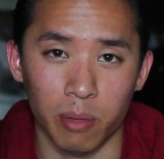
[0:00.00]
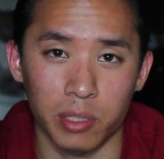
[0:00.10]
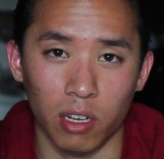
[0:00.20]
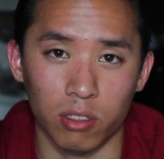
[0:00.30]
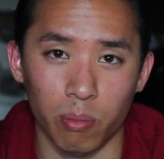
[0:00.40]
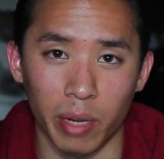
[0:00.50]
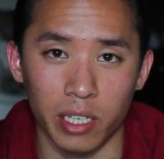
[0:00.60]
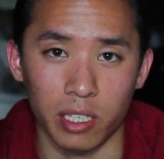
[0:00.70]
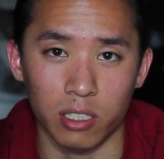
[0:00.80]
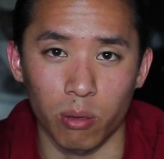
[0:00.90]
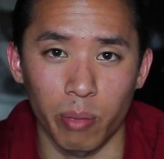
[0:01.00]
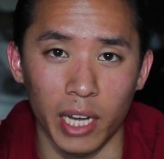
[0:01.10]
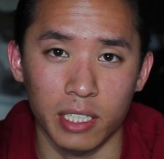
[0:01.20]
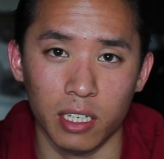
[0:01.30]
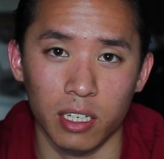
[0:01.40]
themselves are basic. So
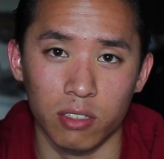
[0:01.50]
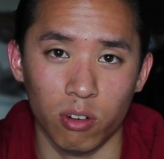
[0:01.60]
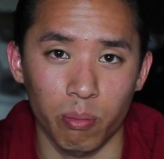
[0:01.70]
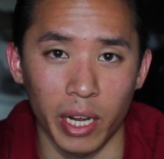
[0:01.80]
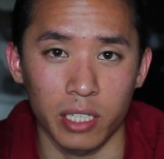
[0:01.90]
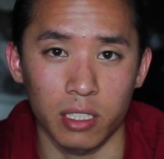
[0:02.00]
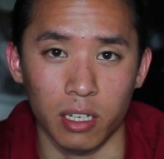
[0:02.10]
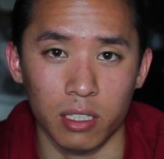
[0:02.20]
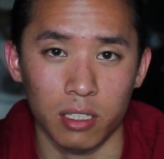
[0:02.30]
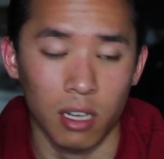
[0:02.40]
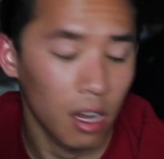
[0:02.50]
basicness for basics.